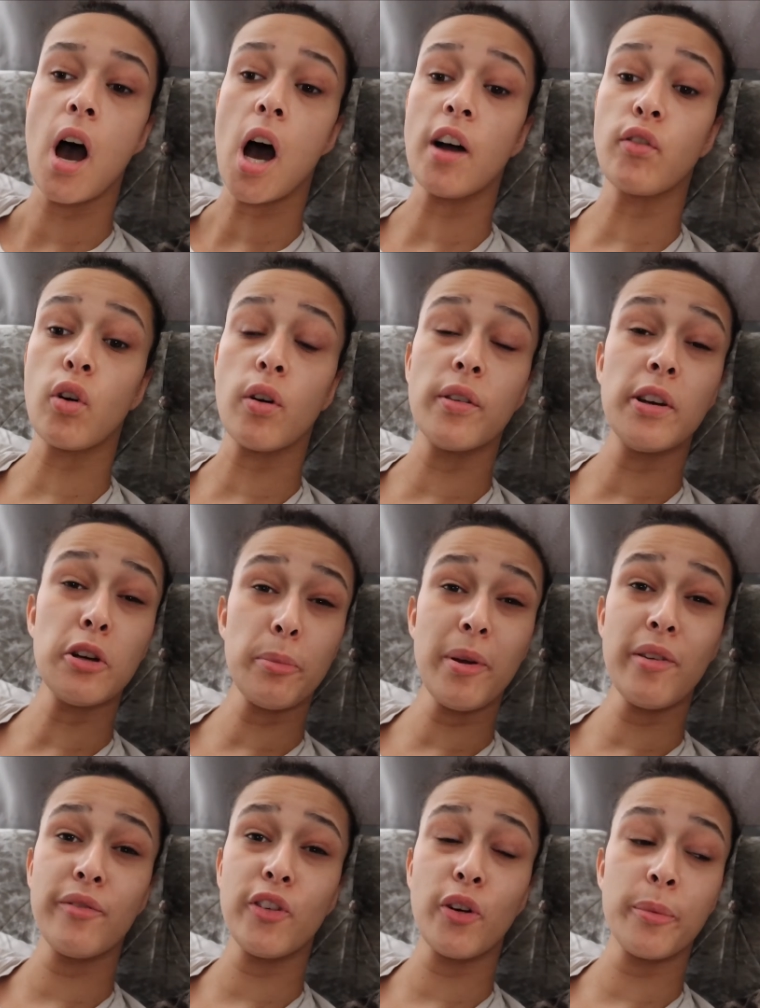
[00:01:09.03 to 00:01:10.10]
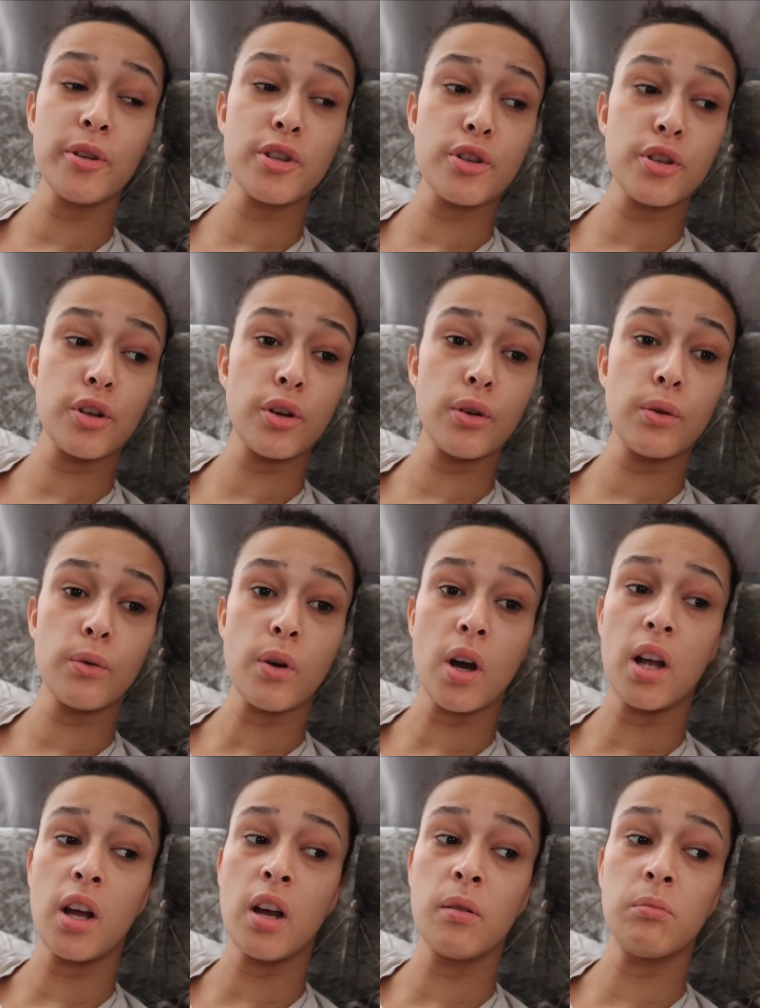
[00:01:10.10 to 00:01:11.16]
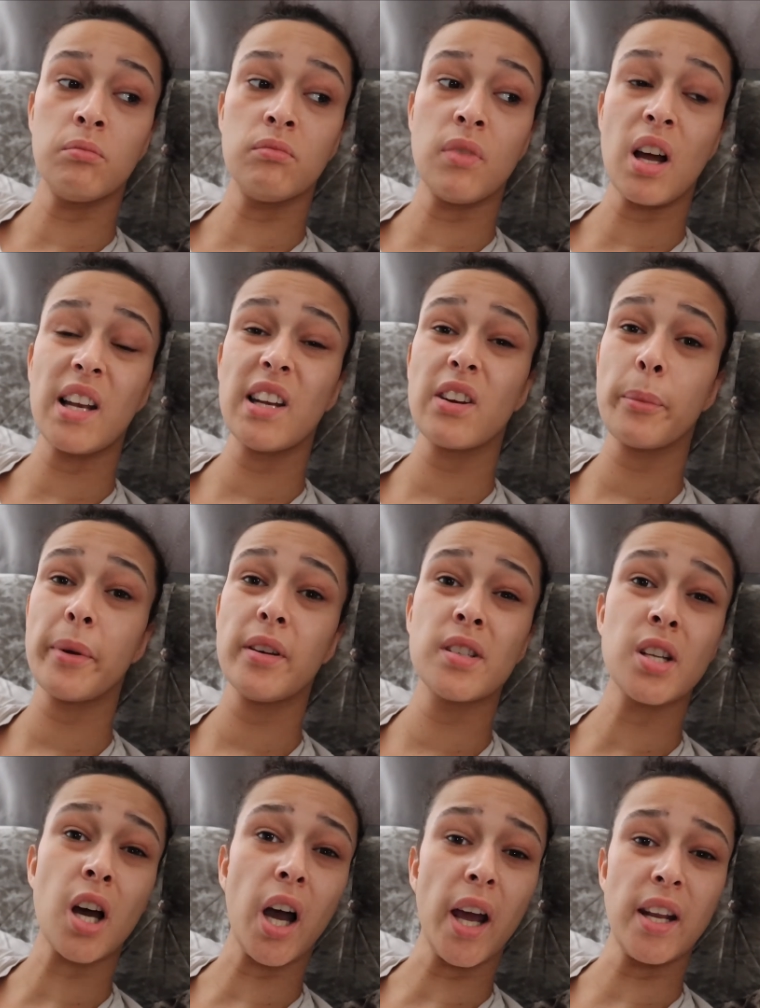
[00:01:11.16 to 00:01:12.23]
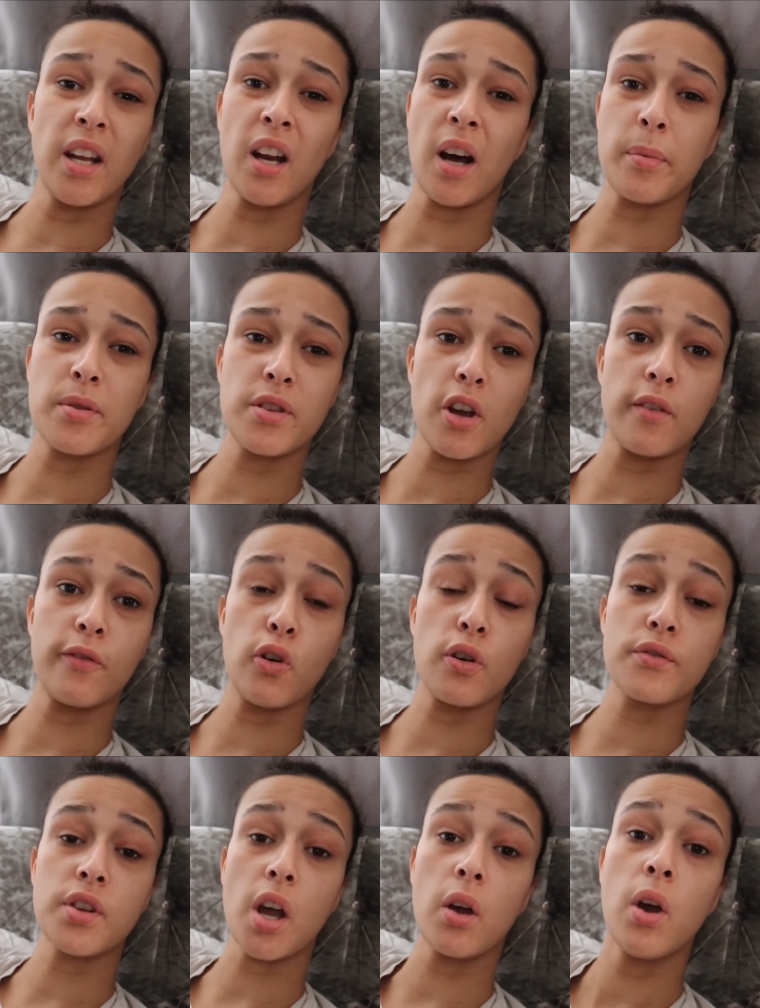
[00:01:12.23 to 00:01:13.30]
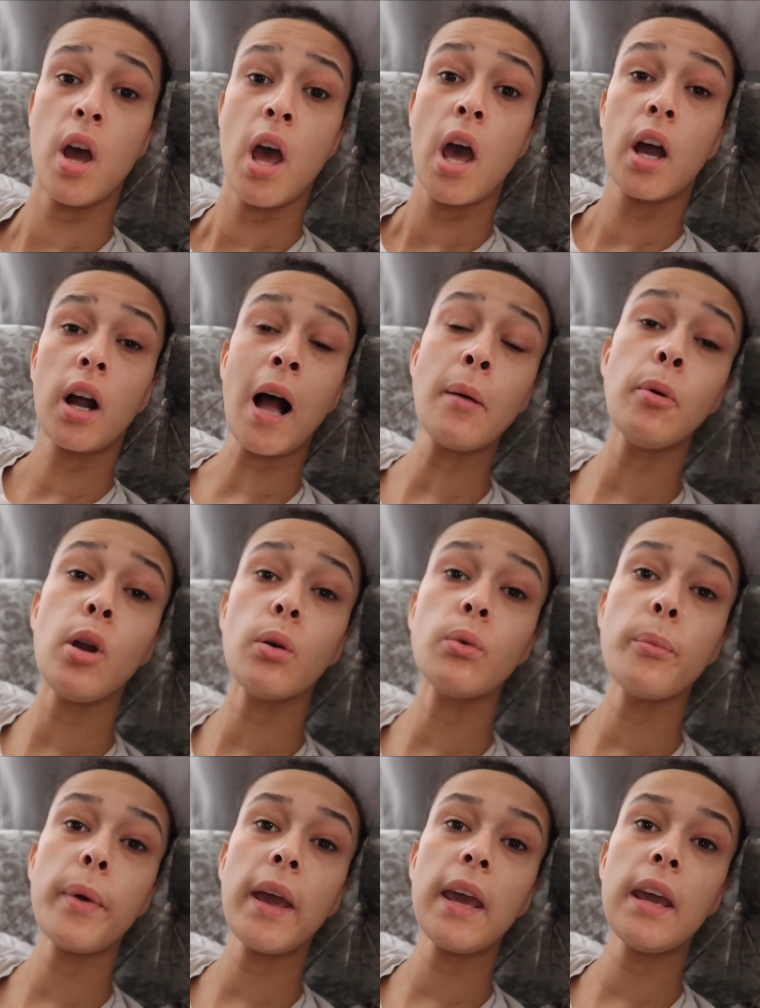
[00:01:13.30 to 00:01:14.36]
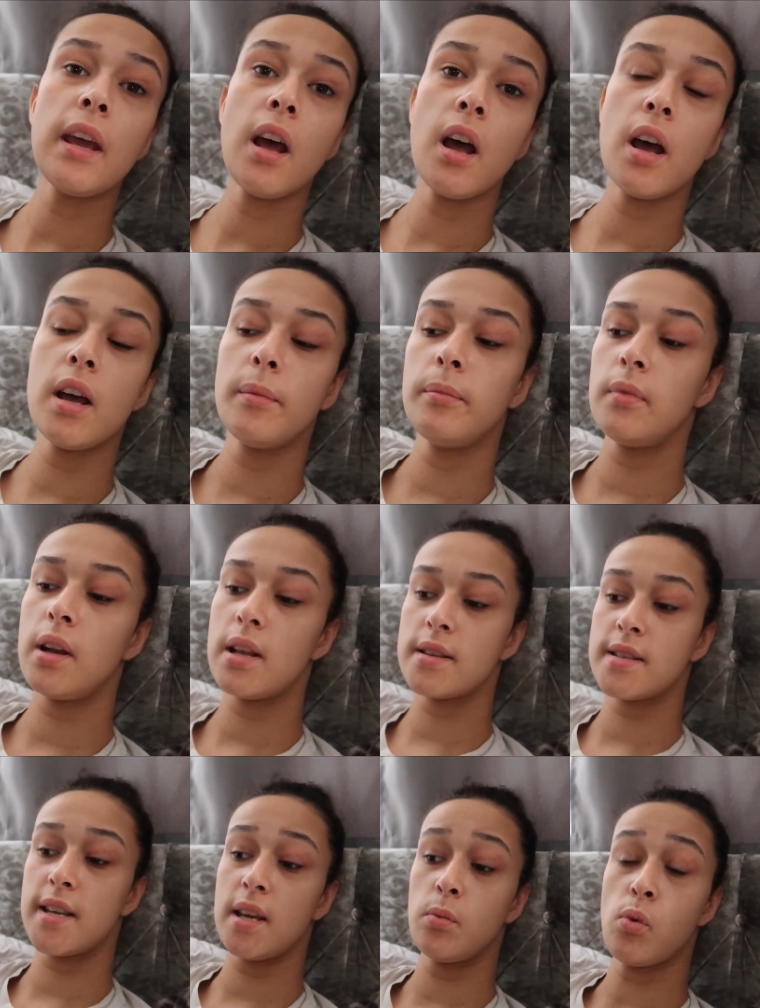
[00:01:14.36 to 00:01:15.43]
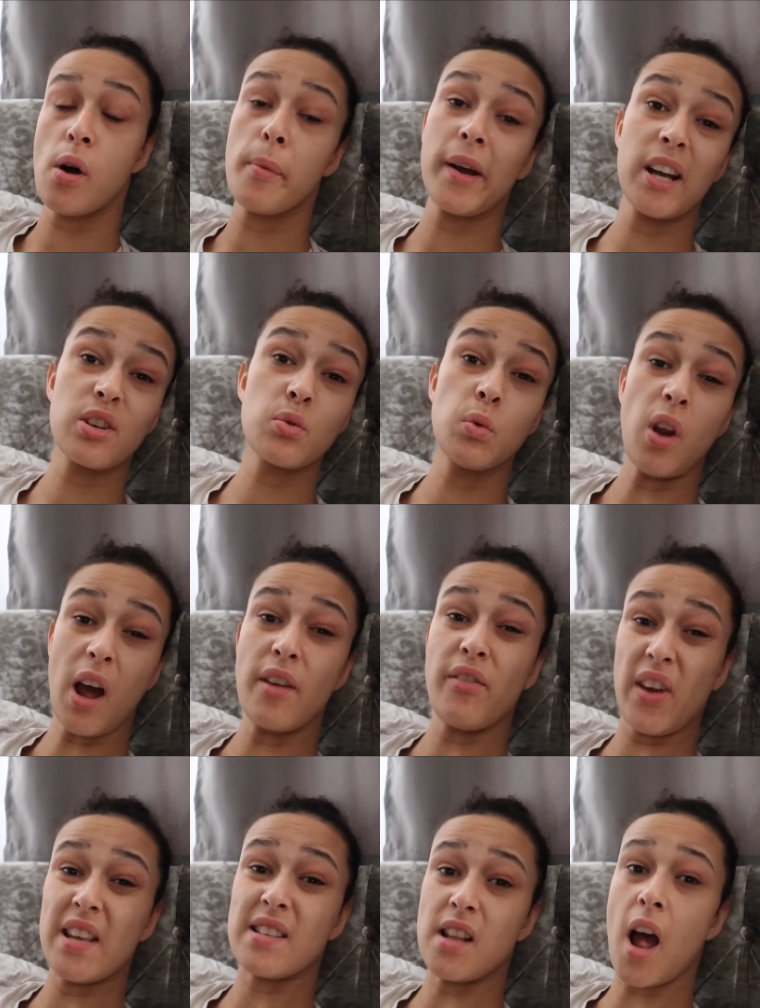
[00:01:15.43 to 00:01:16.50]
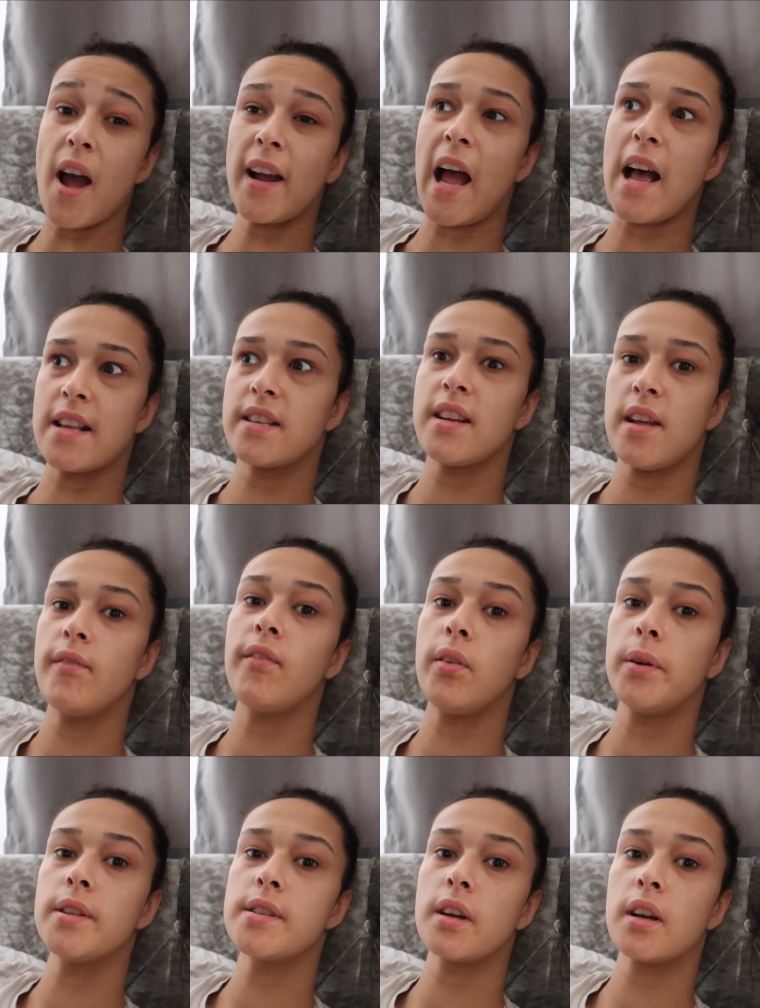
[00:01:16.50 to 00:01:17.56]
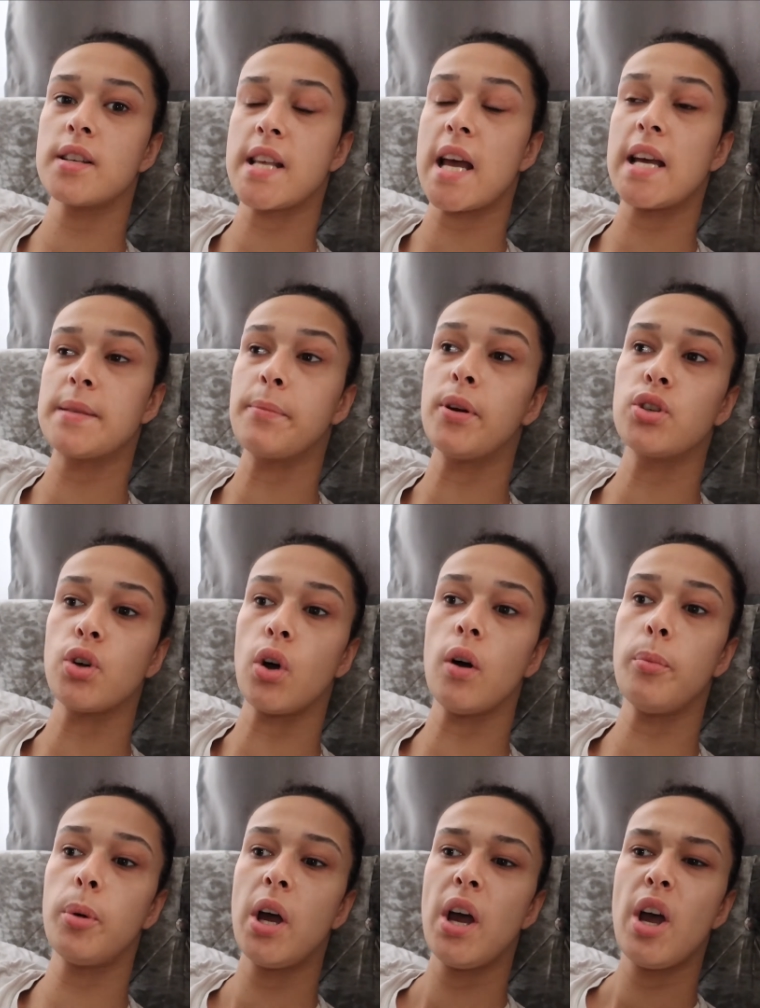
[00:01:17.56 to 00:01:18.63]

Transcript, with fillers: I've got a little bit of filming to do, um, a little bit of tidying up and so forth. So come along with me. Um, let's see what my actual life is like as an influencer because that is my job.